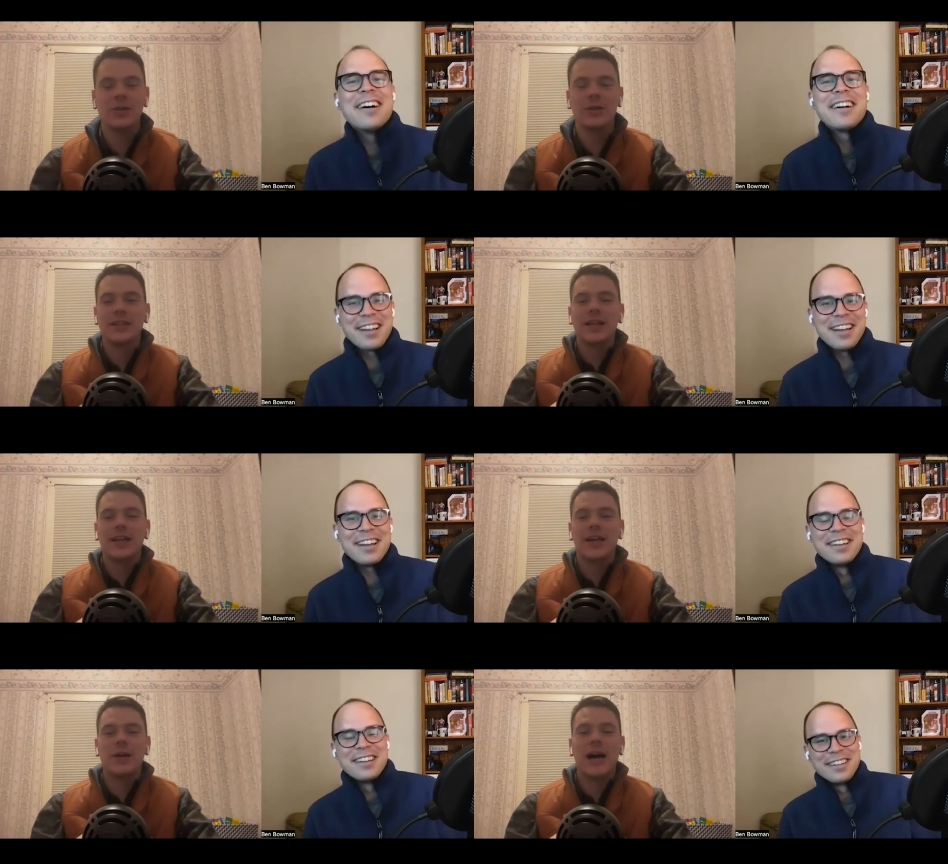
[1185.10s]
Speaker 1: um, okay.
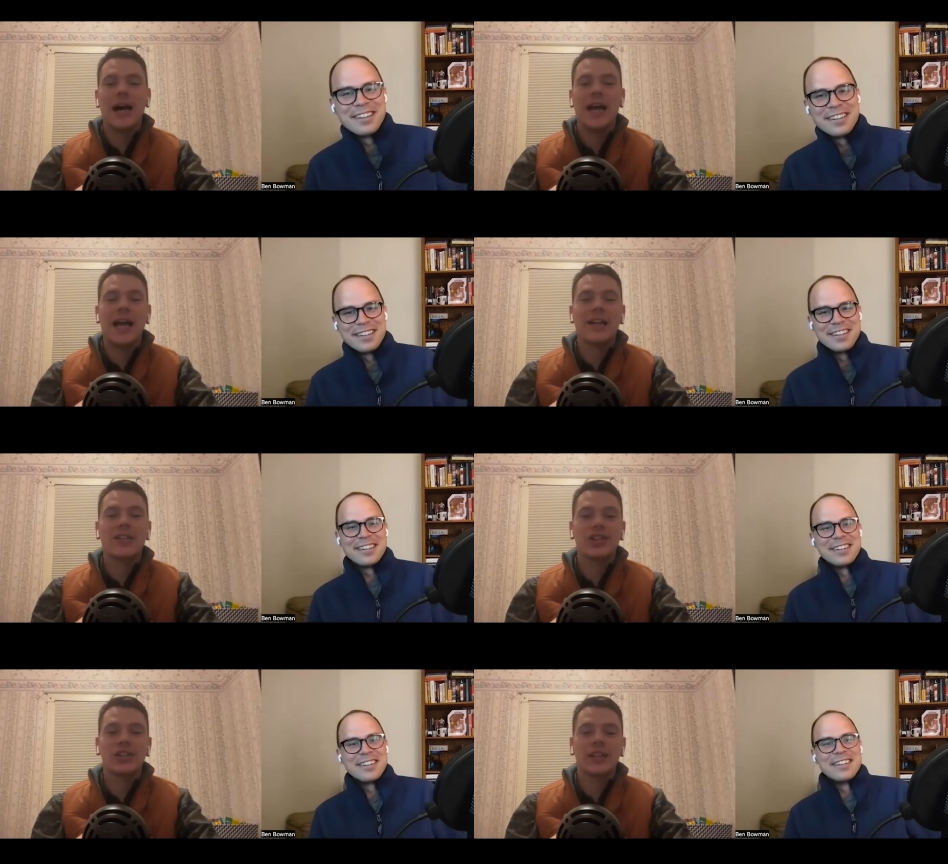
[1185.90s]
um, I
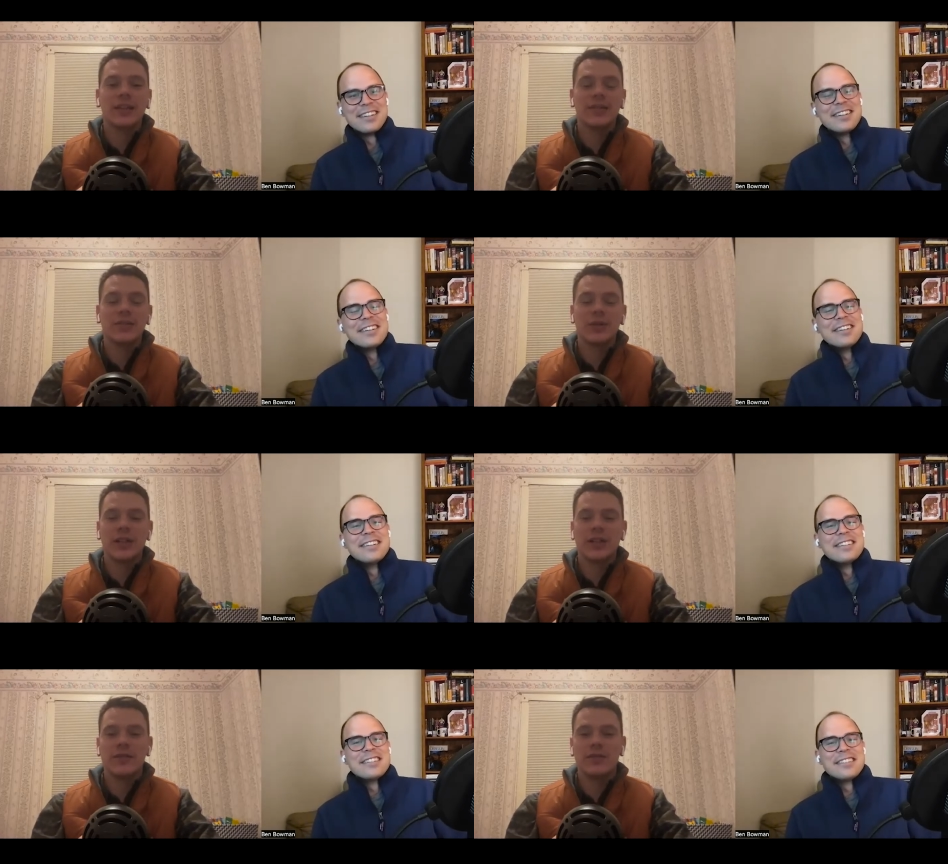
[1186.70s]
actually I was
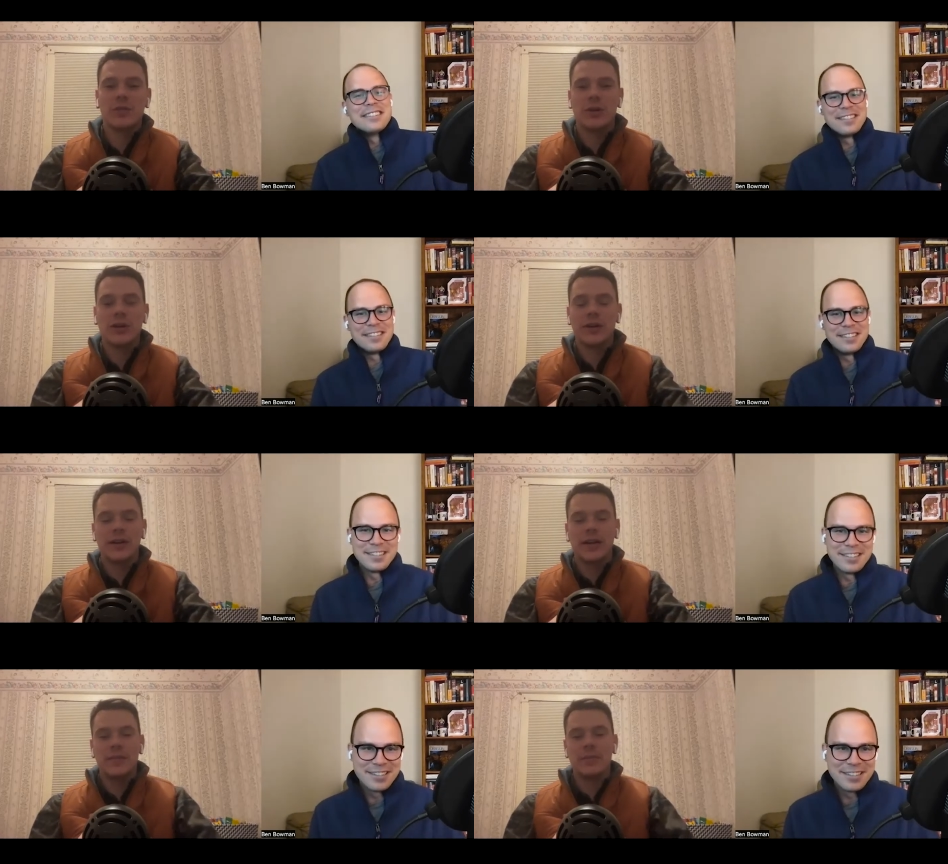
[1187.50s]
working for
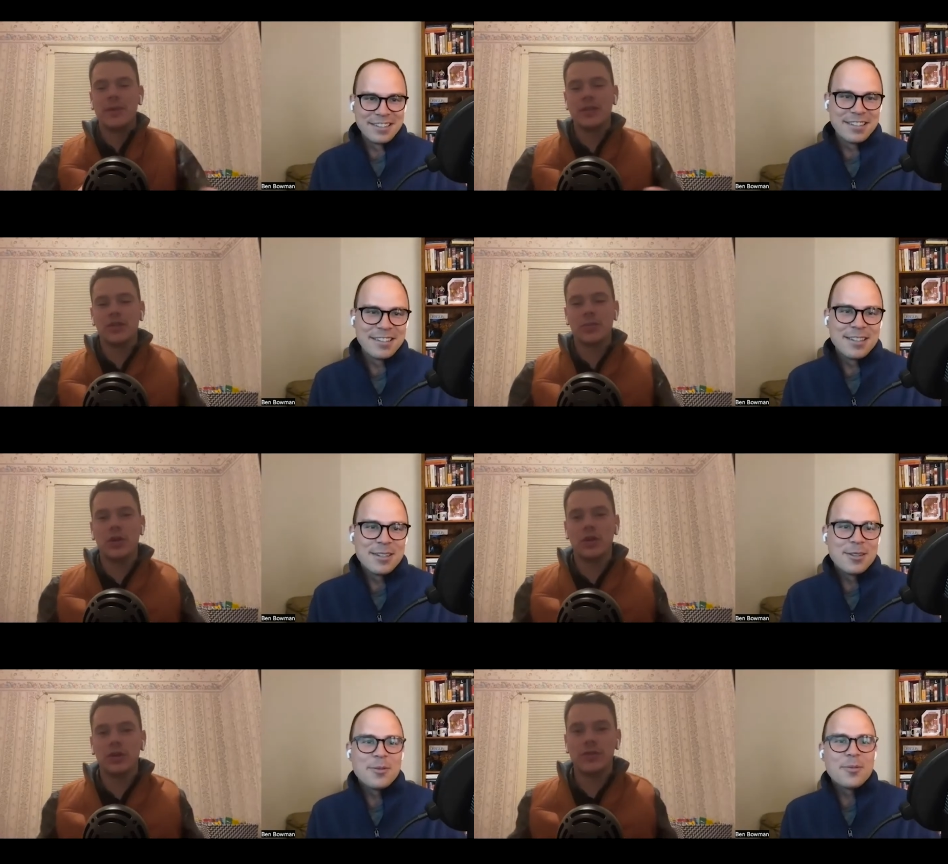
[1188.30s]
um, Ben
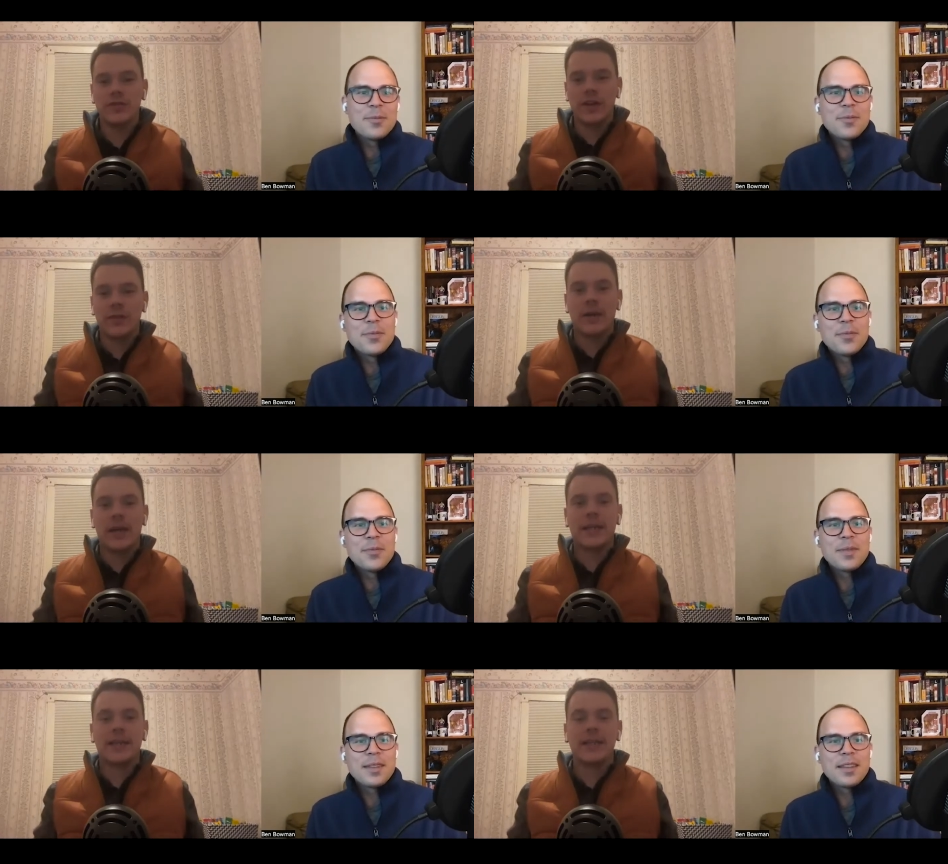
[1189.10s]
Schimmoller, who's a friend of
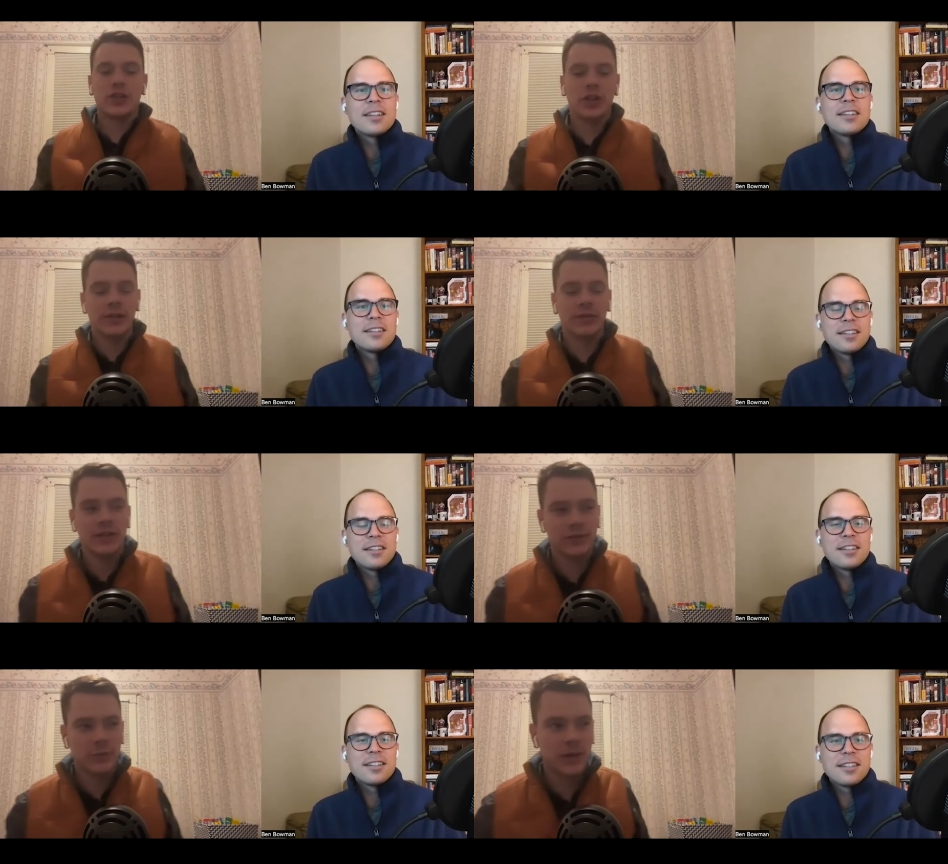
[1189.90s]
mine. He's currently running
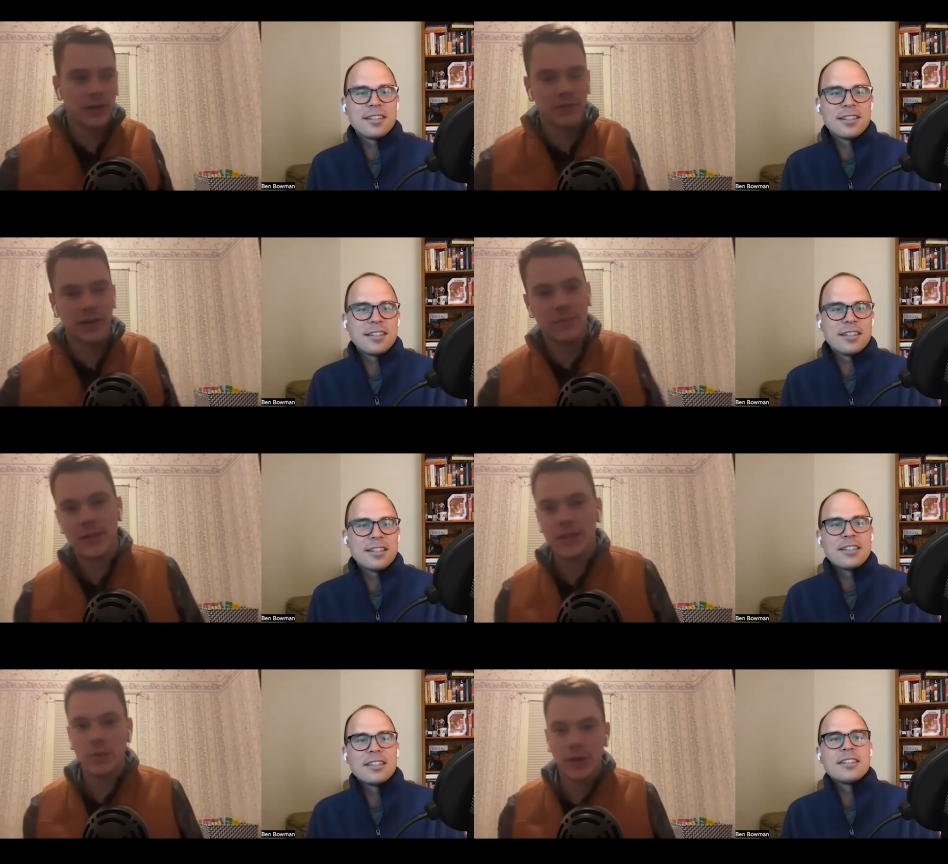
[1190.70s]
for mayor of
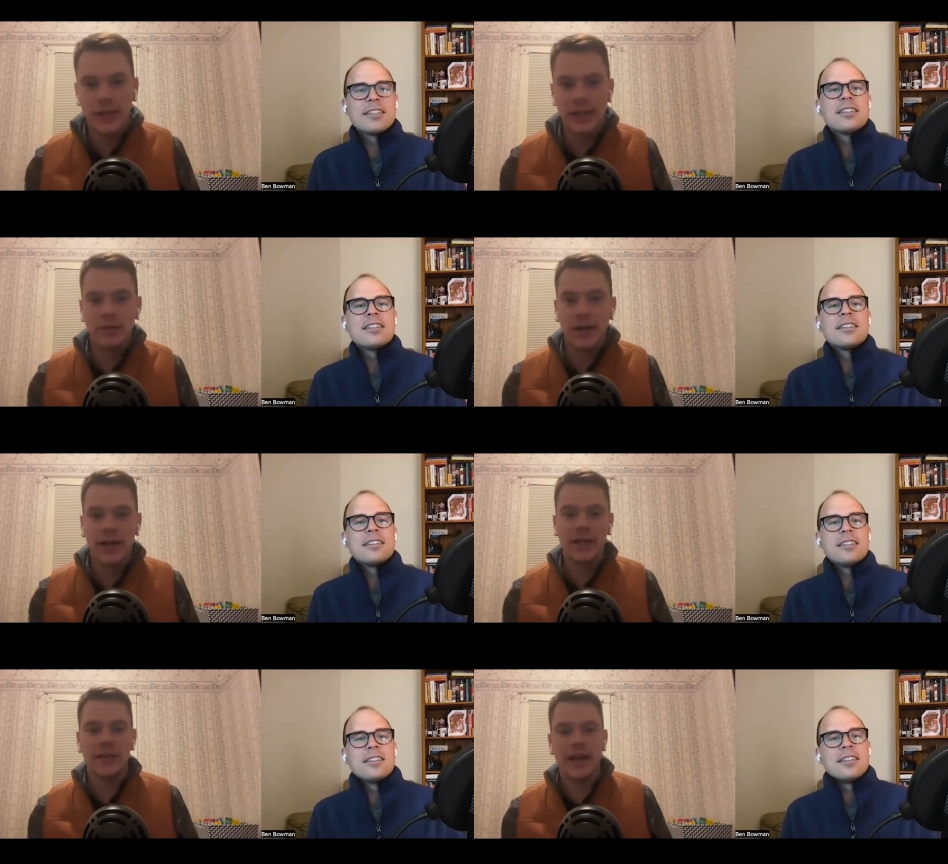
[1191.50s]
Redmond. When he
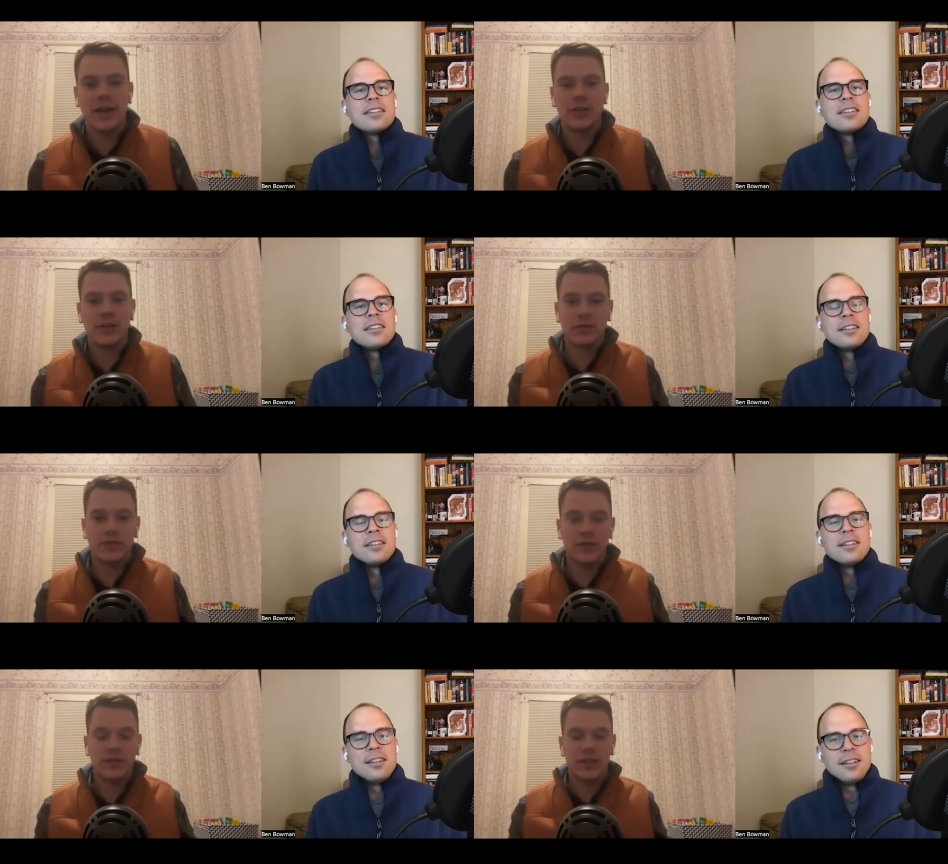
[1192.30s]
ran in the House District
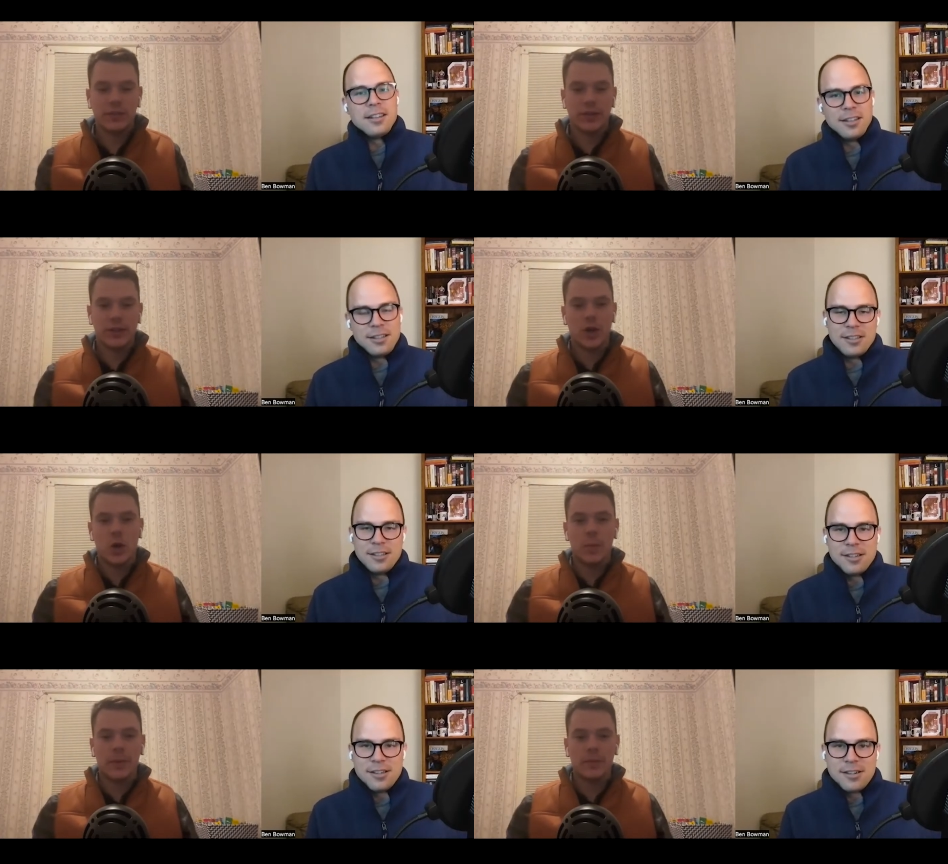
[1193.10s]
53
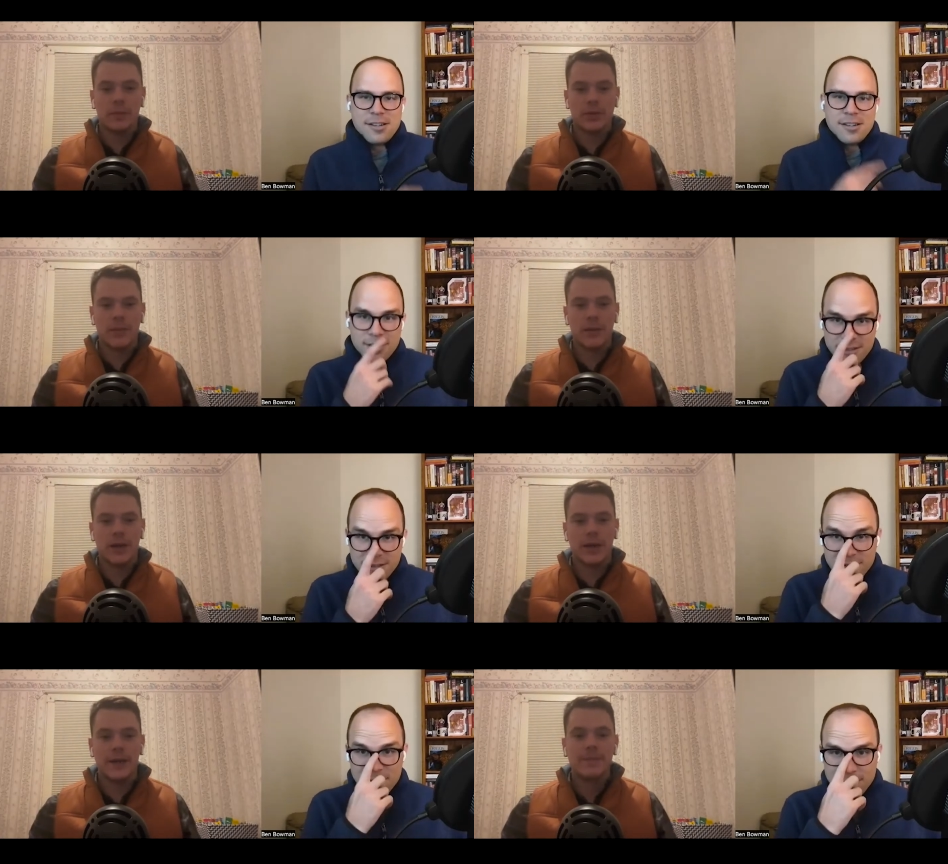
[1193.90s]
open
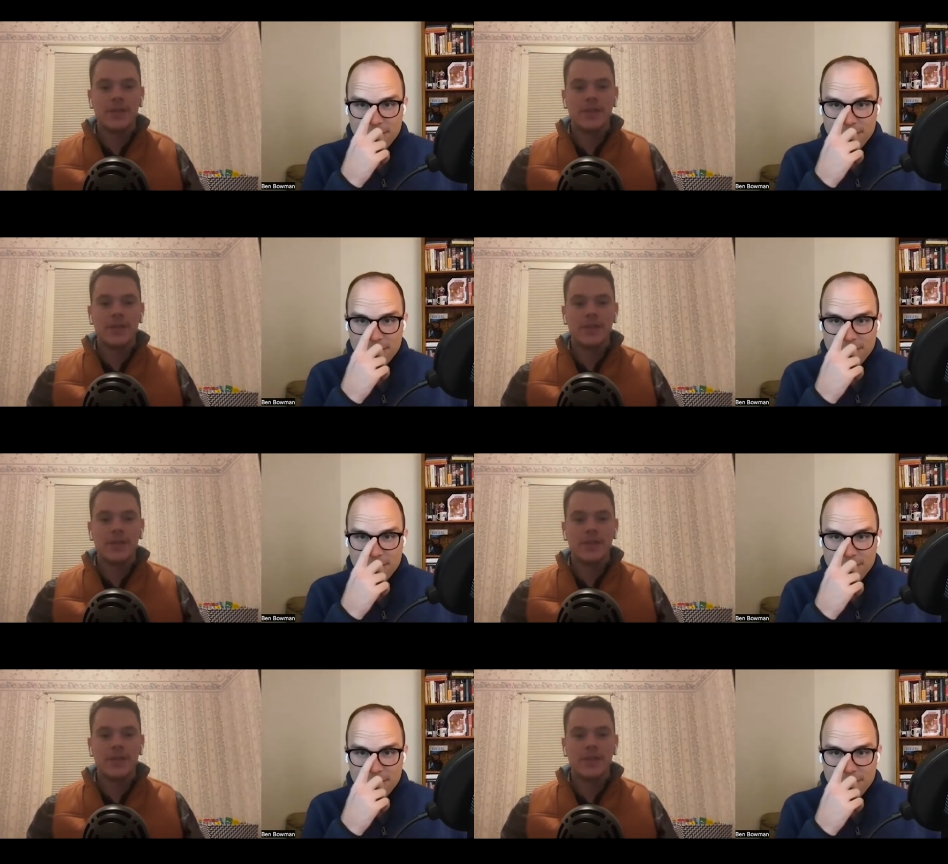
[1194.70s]
primary